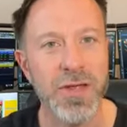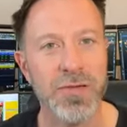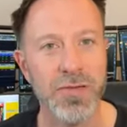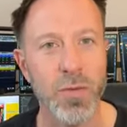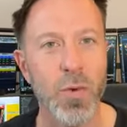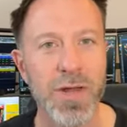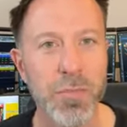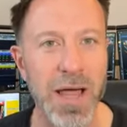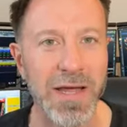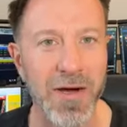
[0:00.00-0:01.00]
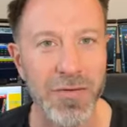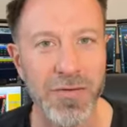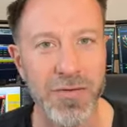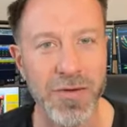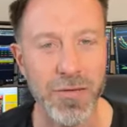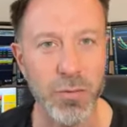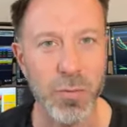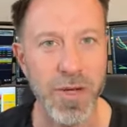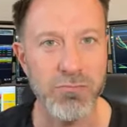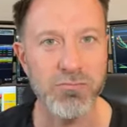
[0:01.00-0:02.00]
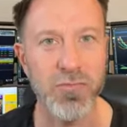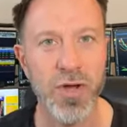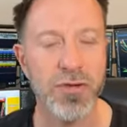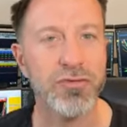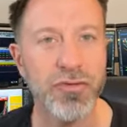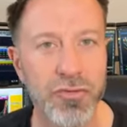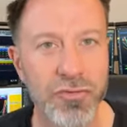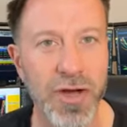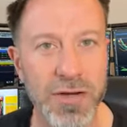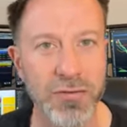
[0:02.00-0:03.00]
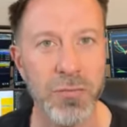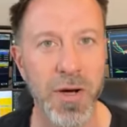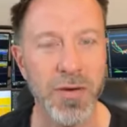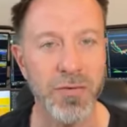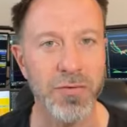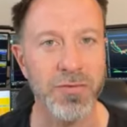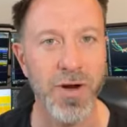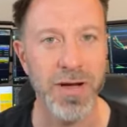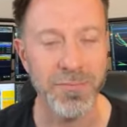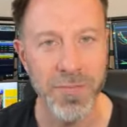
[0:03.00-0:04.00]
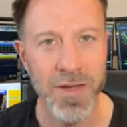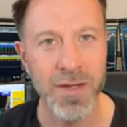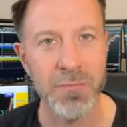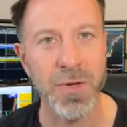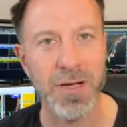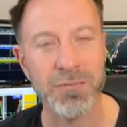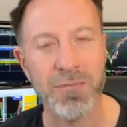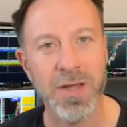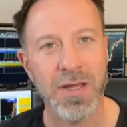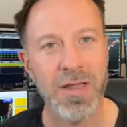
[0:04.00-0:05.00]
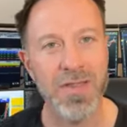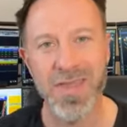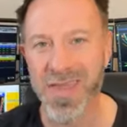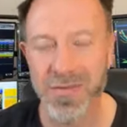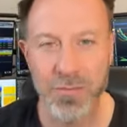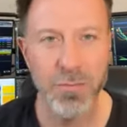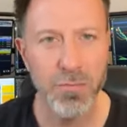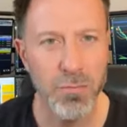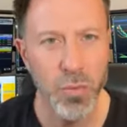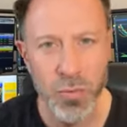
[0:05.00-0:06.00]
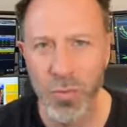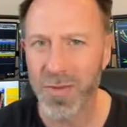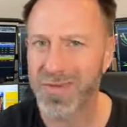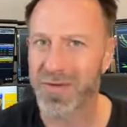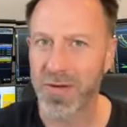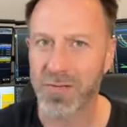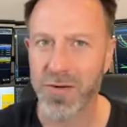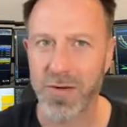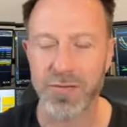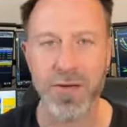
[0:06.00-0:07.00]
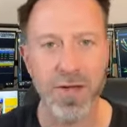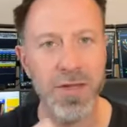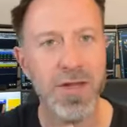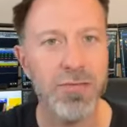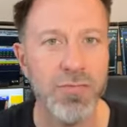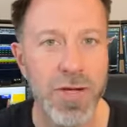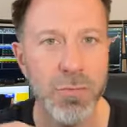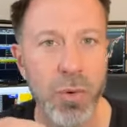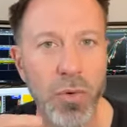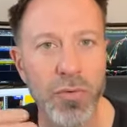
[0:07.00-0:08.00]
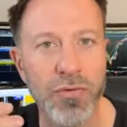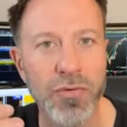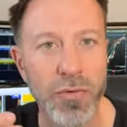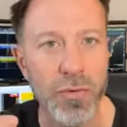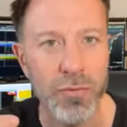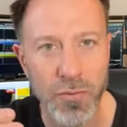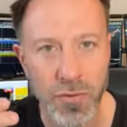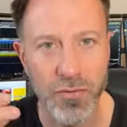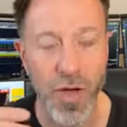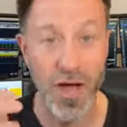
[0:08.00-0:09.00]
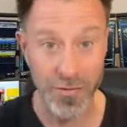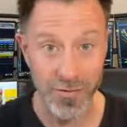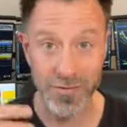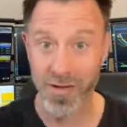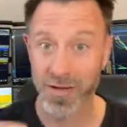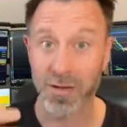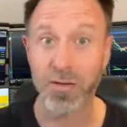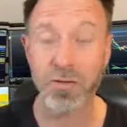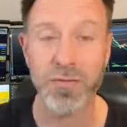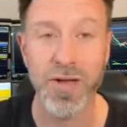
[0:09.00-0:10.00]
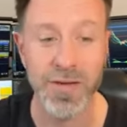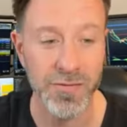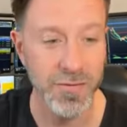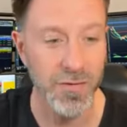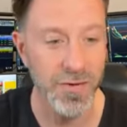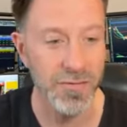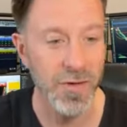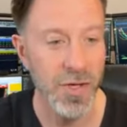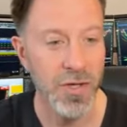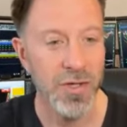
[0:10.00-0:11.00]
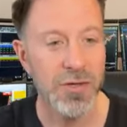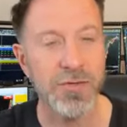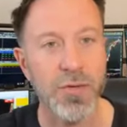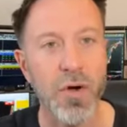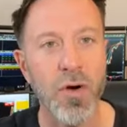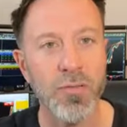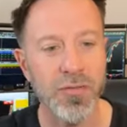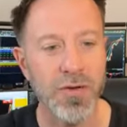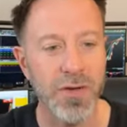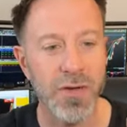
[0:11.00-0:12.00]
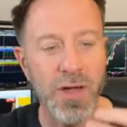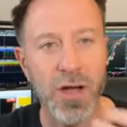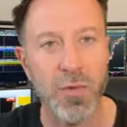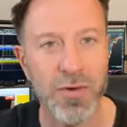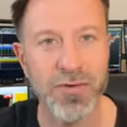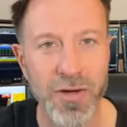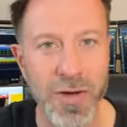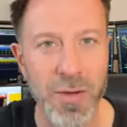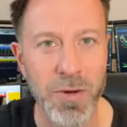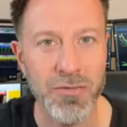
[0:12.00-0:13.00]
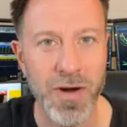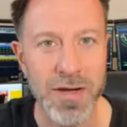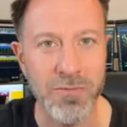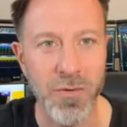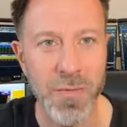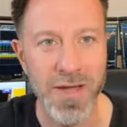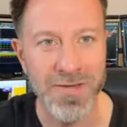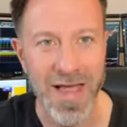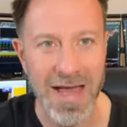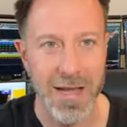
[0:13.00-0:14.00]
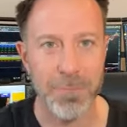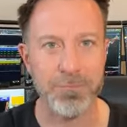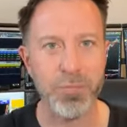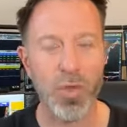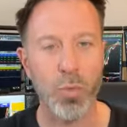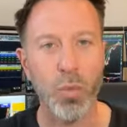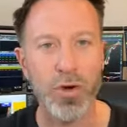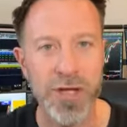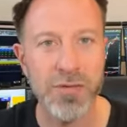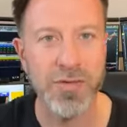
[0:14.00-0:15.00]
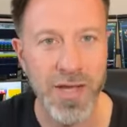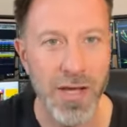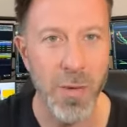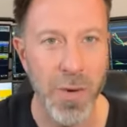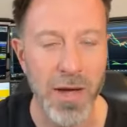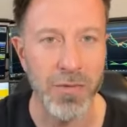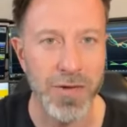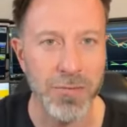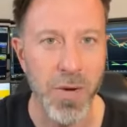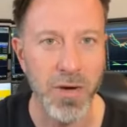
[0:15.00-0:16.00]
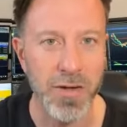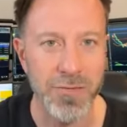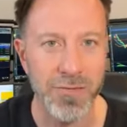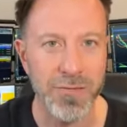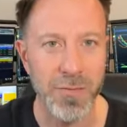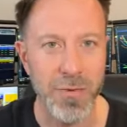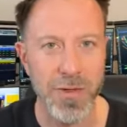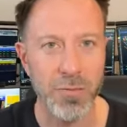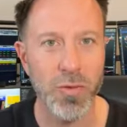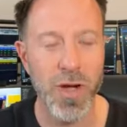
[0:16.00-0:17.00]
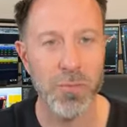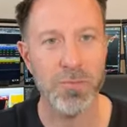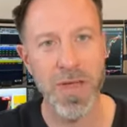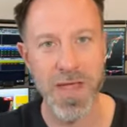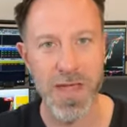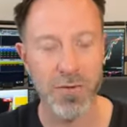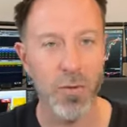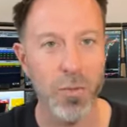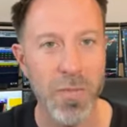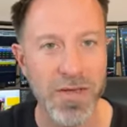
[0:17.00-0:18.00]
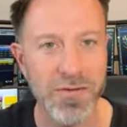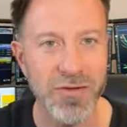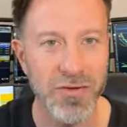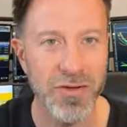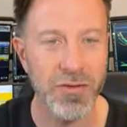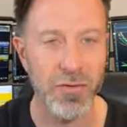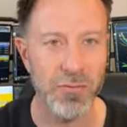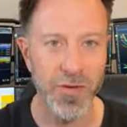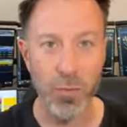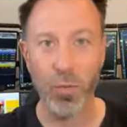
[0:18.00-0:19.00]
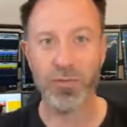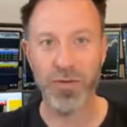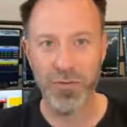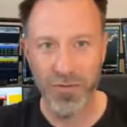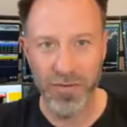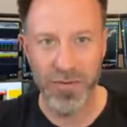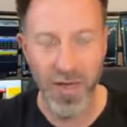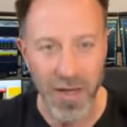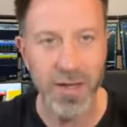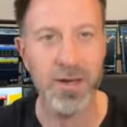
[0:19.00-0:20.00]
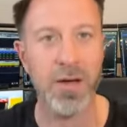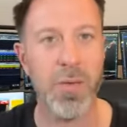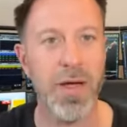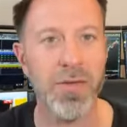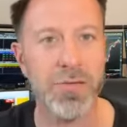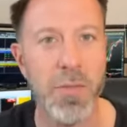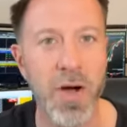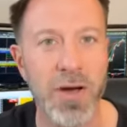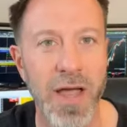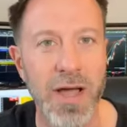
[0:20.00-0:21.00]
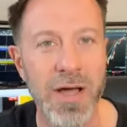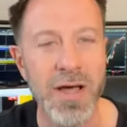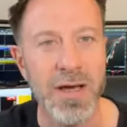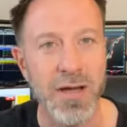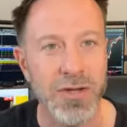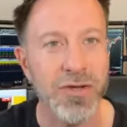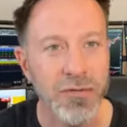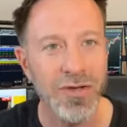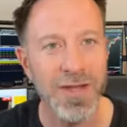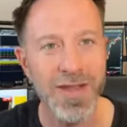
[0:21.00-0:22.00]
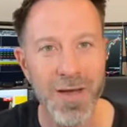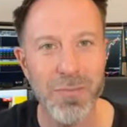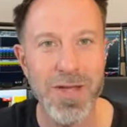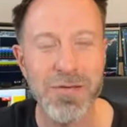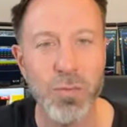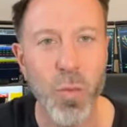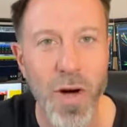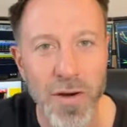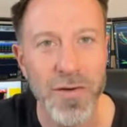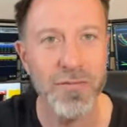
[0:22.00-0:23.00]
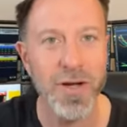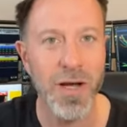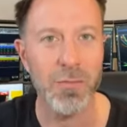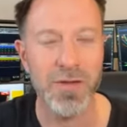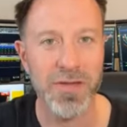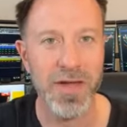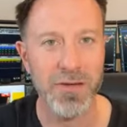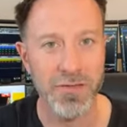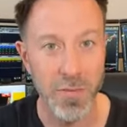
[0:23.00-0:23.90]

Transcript: So one of the blanket answers to this would be, no, you shouldn't change your mind on a trade. But there's more than one side to this, and I think it's really important to understand the context of this. So often a question I'll get in my trading room is, Ali, what do you think about this market? So somebody will come in or message in the group and say, what do you think about this market? Now, usually that means one of a couple of things.